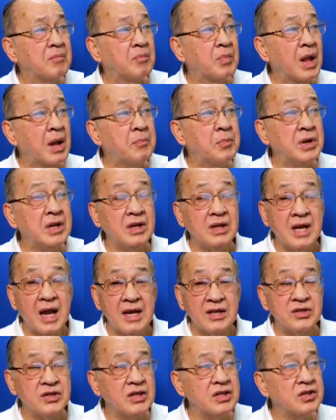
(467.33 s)
property
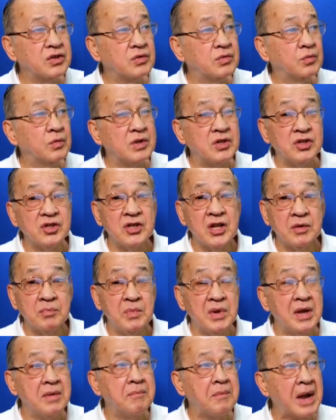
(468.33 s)
taxes, which is not
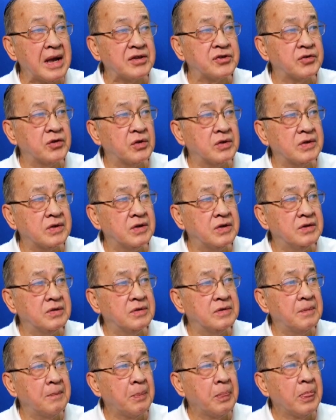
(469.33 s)
being passed on to
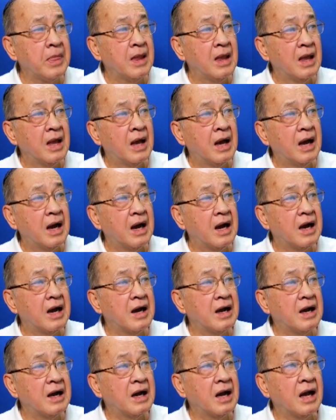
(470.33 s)
you,
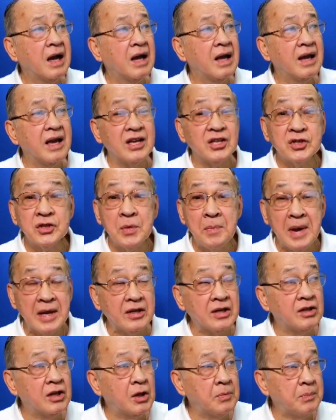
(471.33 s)

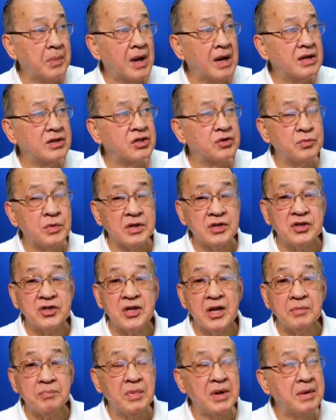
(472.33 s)
estimated repairs, which is
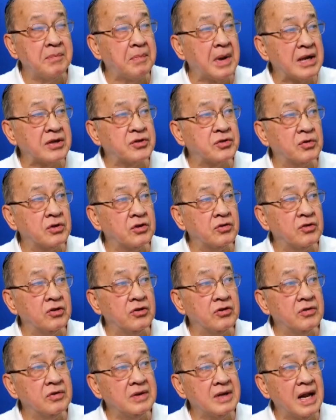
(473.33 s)
not being passed on to
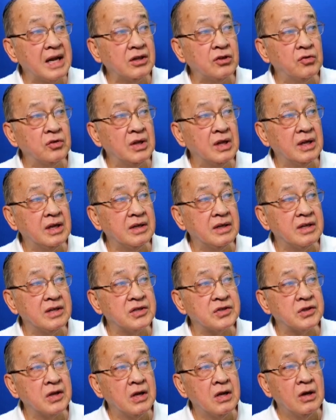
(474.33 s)
you, not
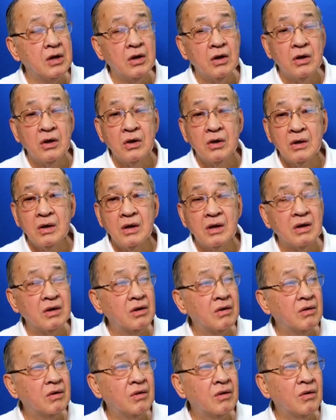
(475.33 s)
utilities,
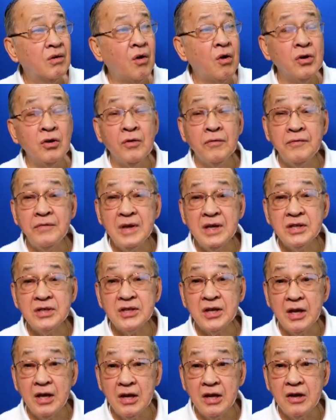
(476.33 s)
condo
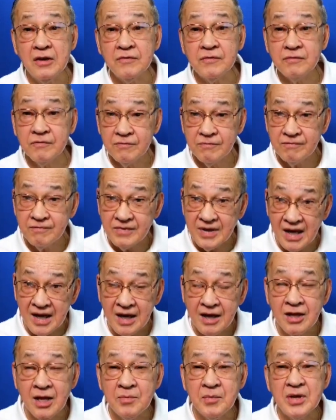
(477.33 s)
fees, if the
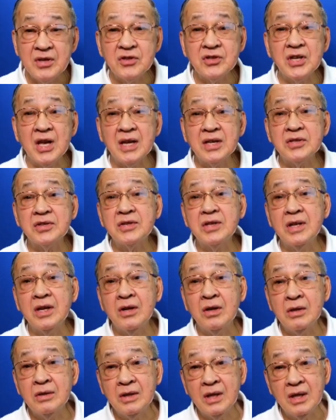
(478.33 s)
agreement says
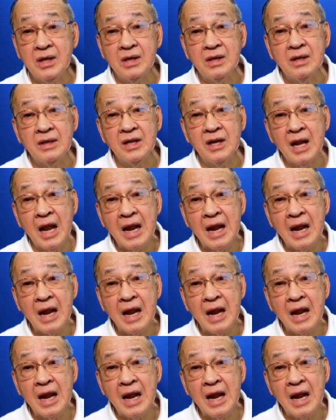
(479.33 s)
the